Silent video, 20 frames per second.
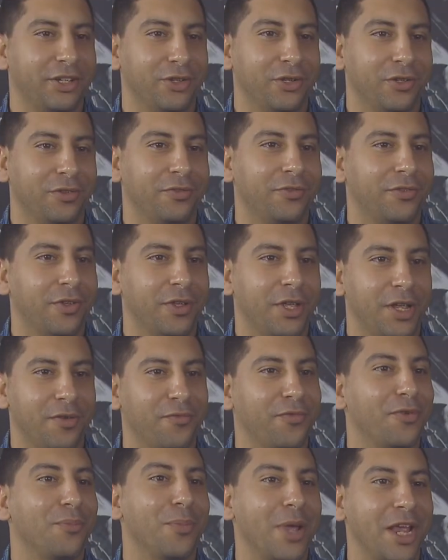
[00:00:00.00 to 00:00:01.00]
deal of
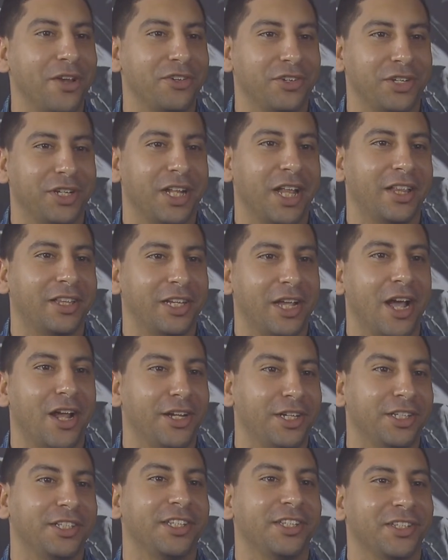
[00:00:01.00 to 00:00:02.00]
information that the
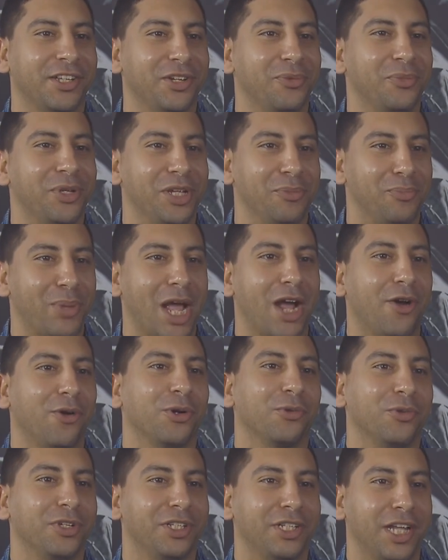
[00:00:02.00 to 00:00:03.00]
audience is going to be
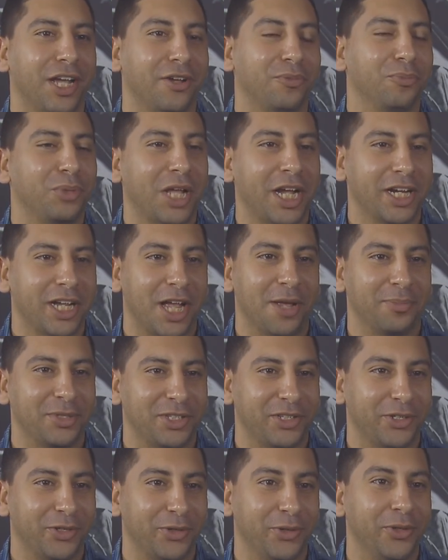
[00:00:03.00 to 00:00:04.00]
empowered with now. In Black
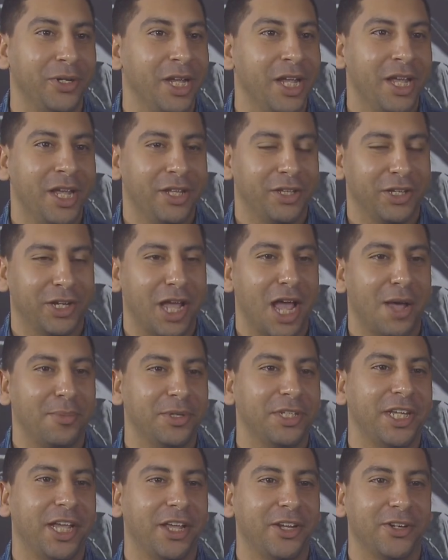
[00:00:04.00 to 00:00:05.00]
Ops 2, the
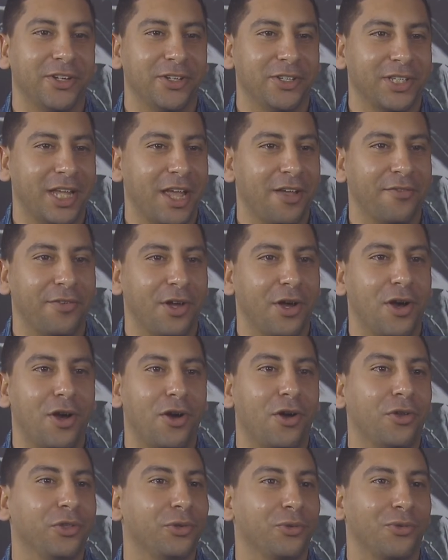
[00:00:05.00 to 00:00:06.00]
commentators have
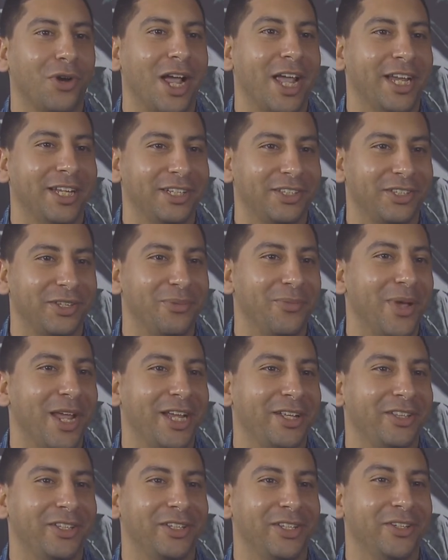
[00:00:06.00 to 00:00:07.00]
all the right to
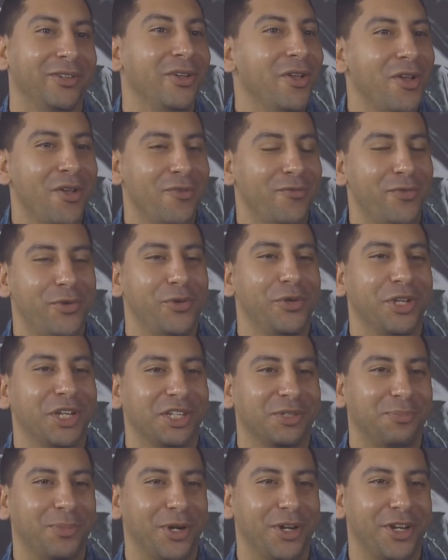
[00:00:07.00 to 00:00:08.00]
make the viewing
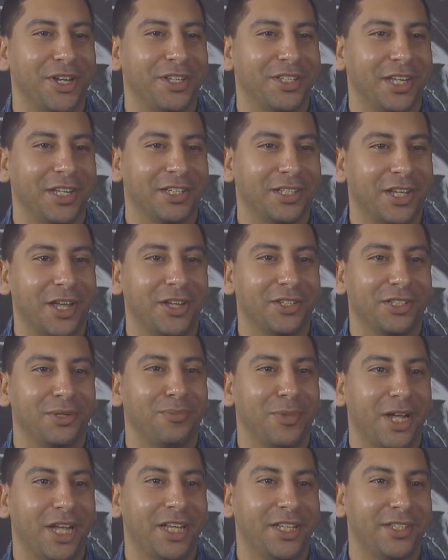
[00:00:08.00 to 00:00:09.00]
experience as
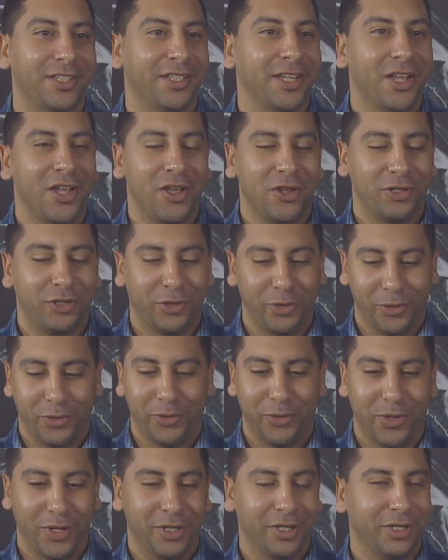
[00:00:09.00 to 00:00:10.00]
customized
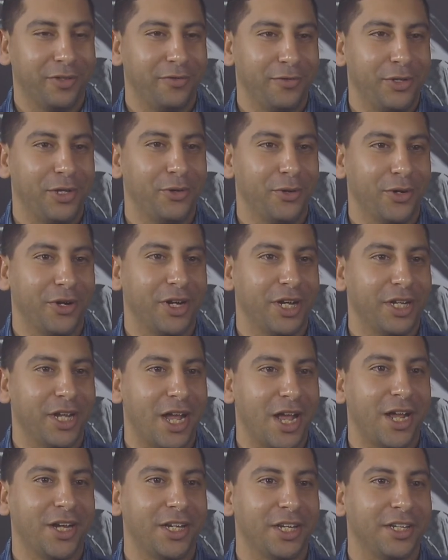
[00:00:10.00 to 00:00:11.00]
to the viewer and
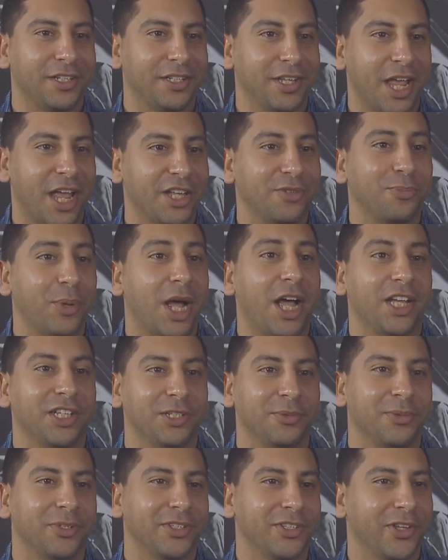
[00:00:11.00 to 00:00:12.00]
the audience as
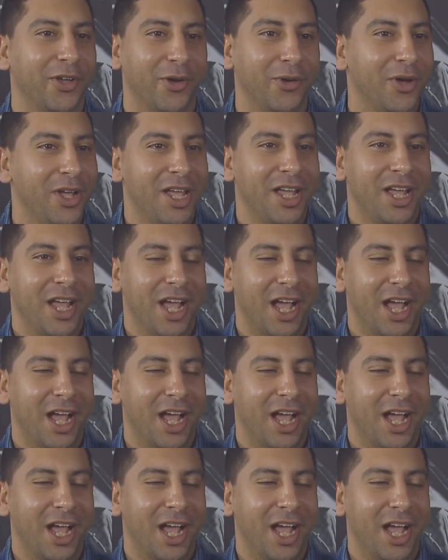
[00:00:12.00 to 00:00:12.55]
possible. So,